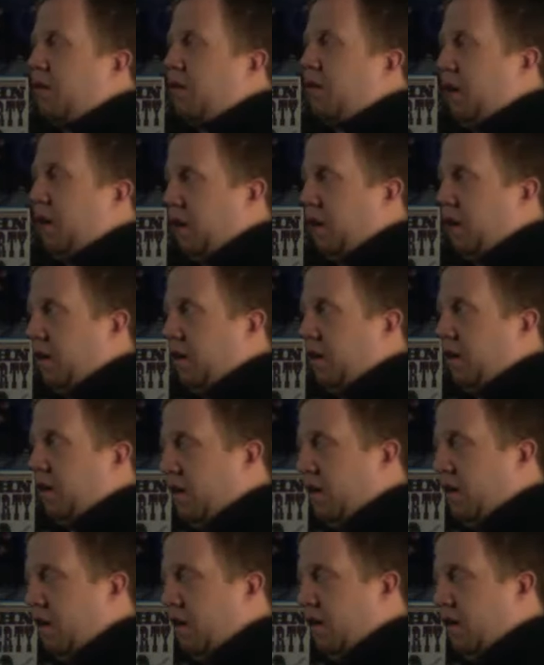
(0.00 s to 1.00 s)
it held?
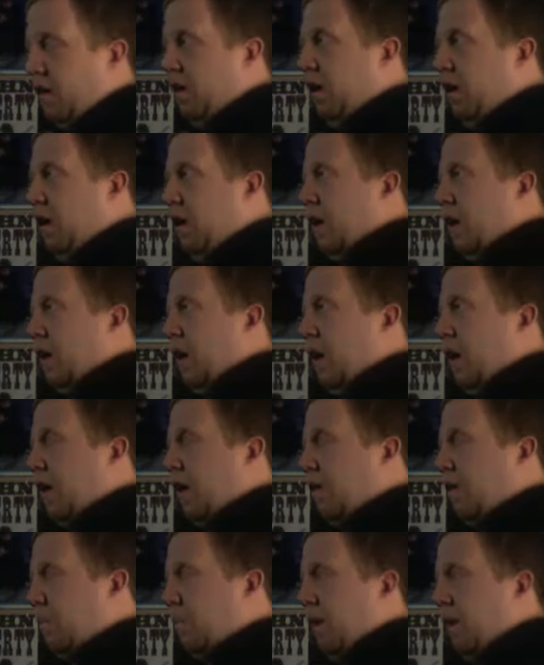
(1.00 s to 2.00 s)
What
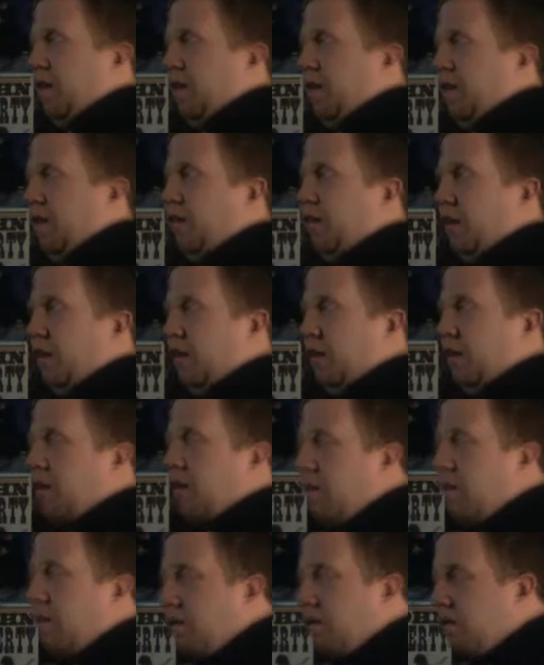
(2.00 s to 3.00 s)
arena?
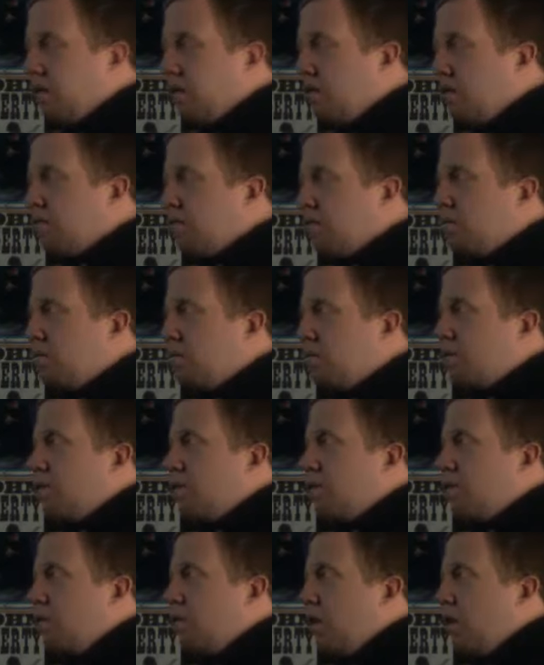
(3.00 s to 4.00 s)
It was held
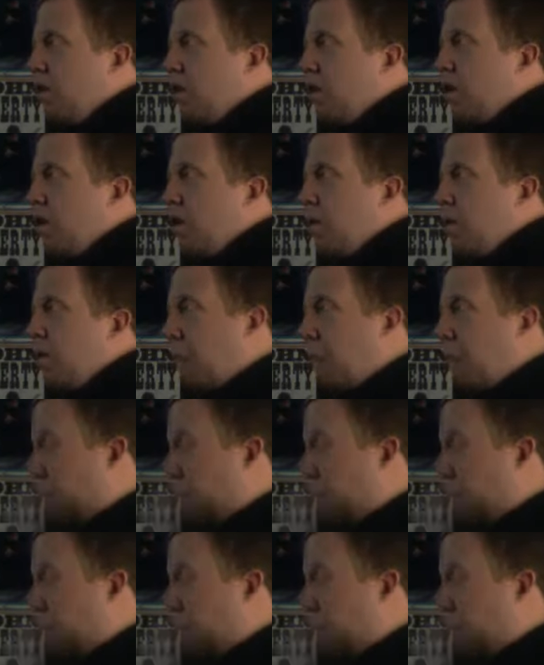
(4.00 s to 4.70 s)
in Regina